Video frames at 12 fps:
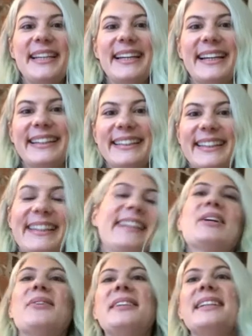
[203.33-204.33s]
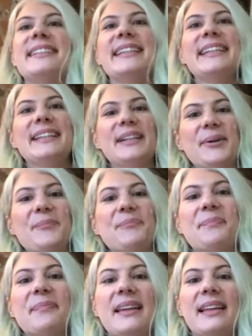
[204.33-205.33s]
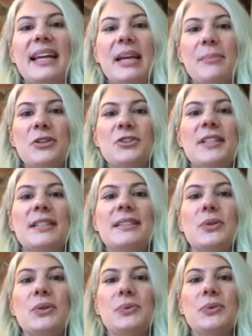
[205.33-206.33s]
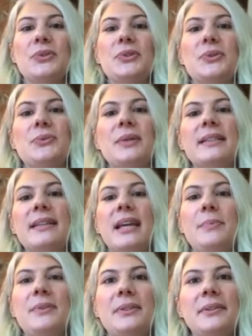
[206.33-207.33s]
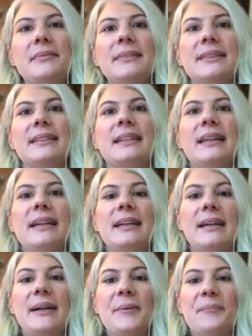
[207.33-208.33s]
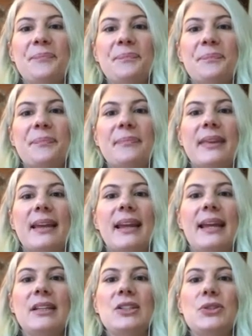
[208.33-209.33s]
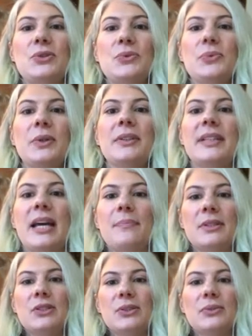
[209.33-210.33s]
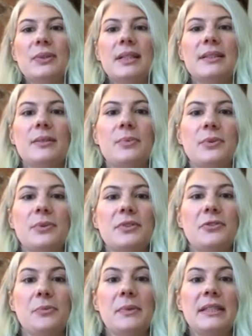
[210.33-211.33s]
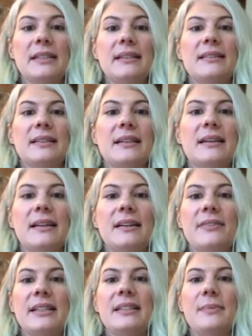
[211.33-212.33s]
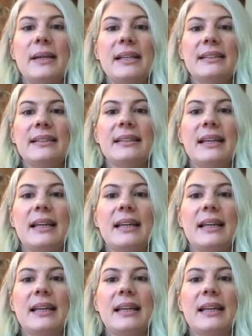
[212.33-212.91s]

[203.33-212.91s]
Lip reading: Yeah. So obviously, like I mentioned, it is a good route to raise capital, and you will tap into a really supportive, committed investor base.